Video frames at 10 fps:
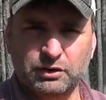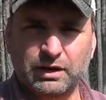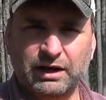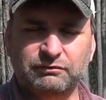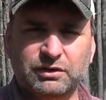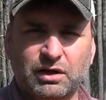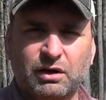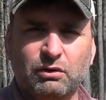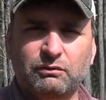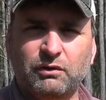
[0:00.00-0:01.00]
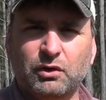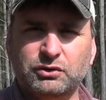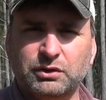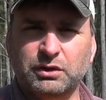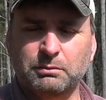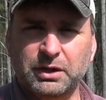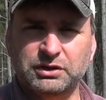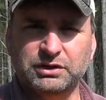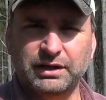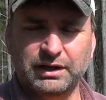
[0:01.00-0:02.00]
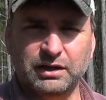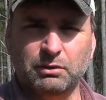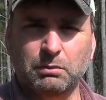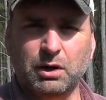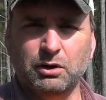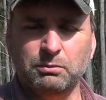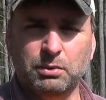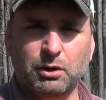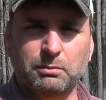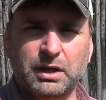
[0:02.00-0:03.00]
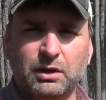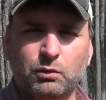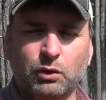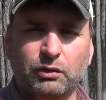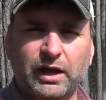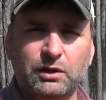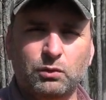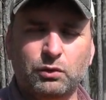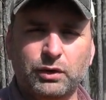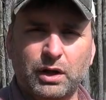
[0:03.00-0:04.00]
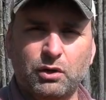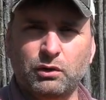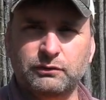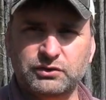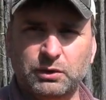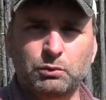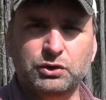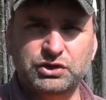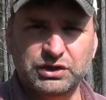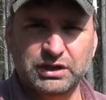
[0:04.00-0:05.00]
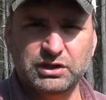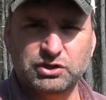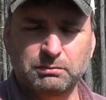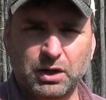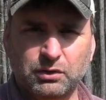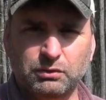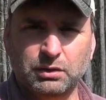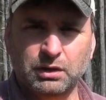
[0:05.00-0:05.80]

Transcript: You have to call the Forestry Commission and get a burn permit where they will know if someone sees smoke,